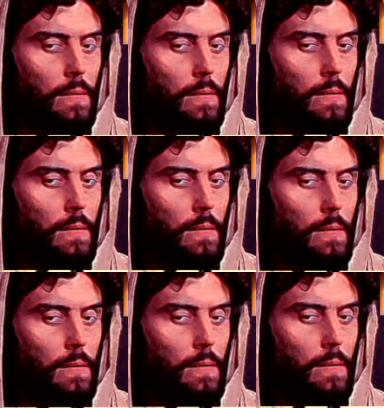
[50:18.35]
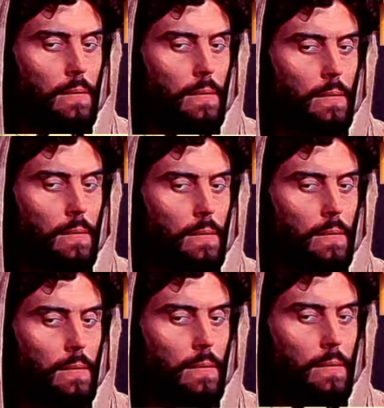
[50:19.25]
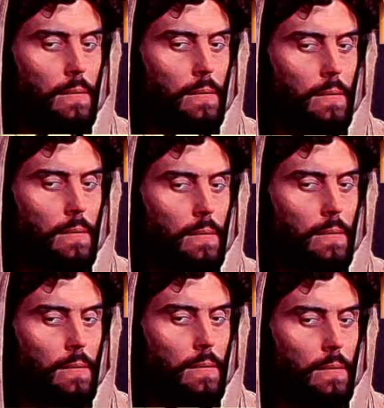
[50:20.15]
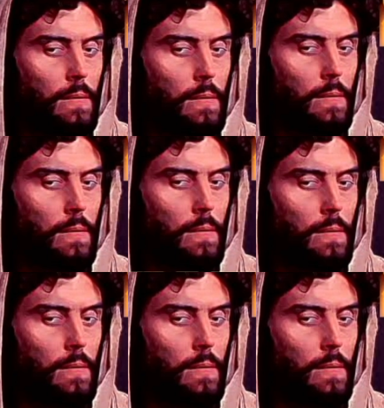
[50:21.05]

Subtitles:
No one is speaking in this clip.